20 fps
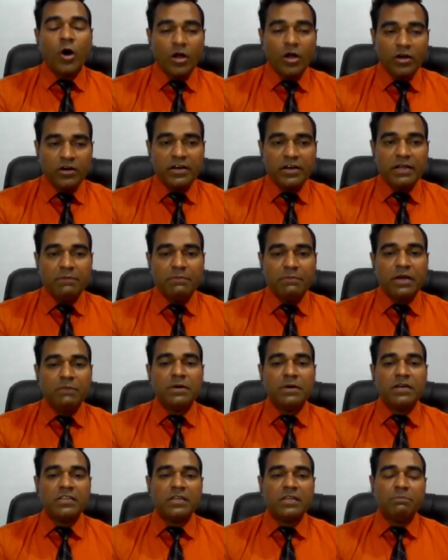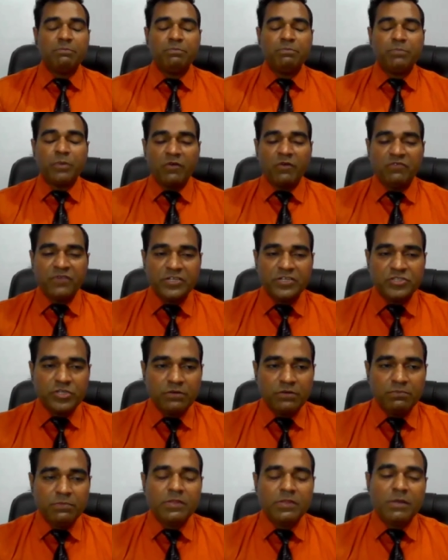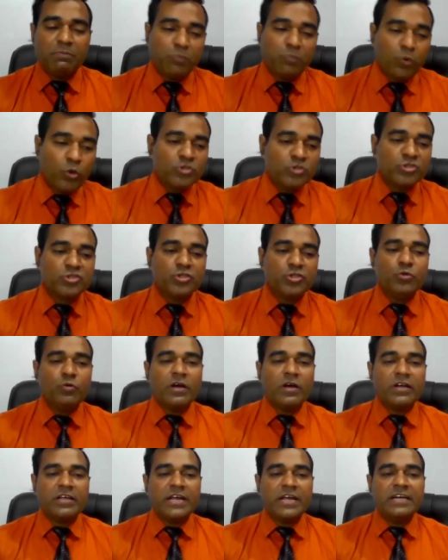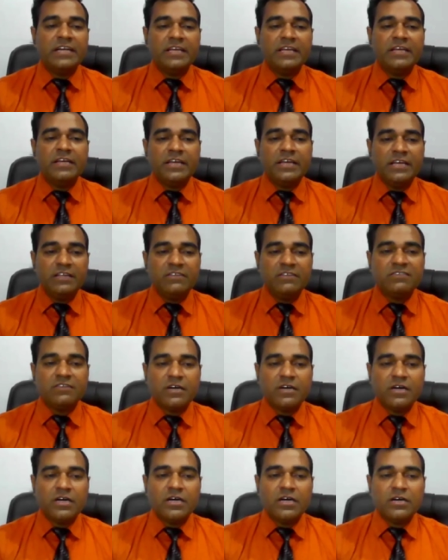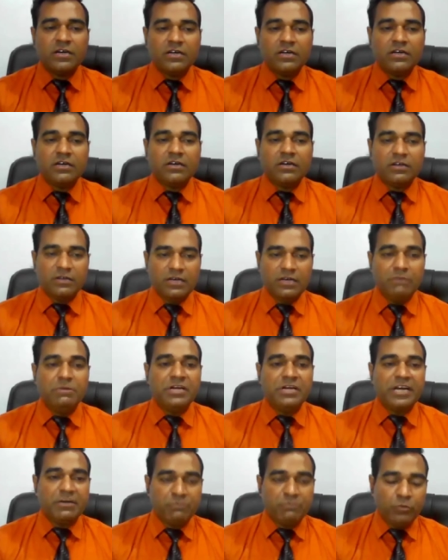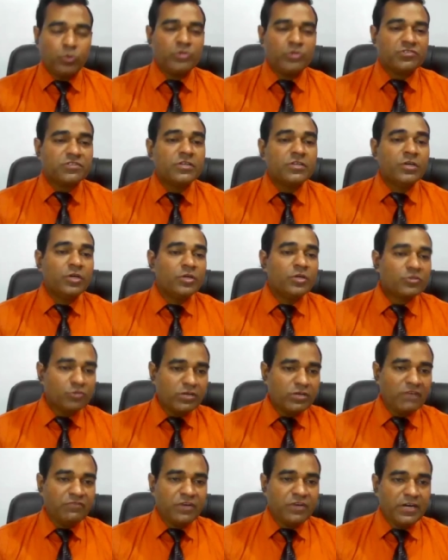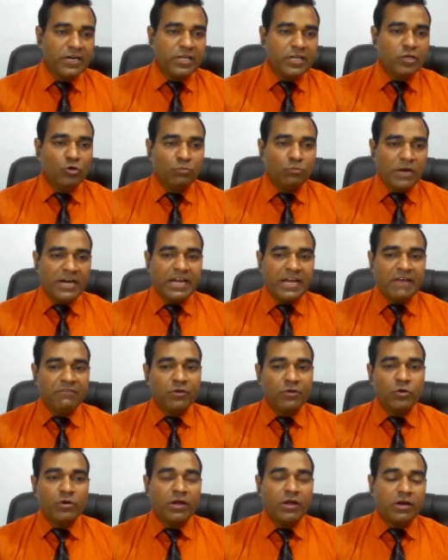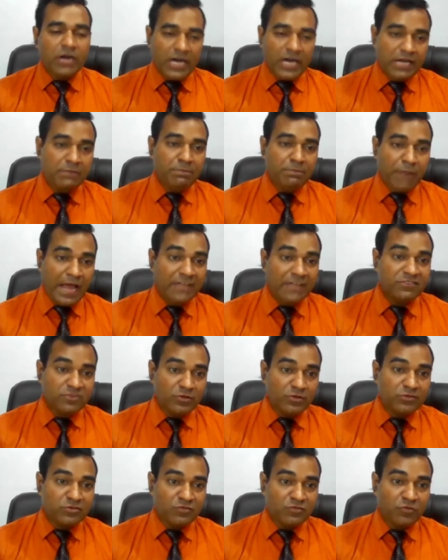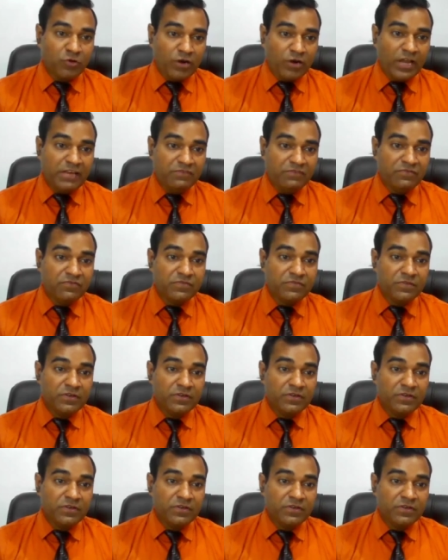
Honorable, but the profession, the post you are getting is a limited post. So definitely you might have your high plans also for life.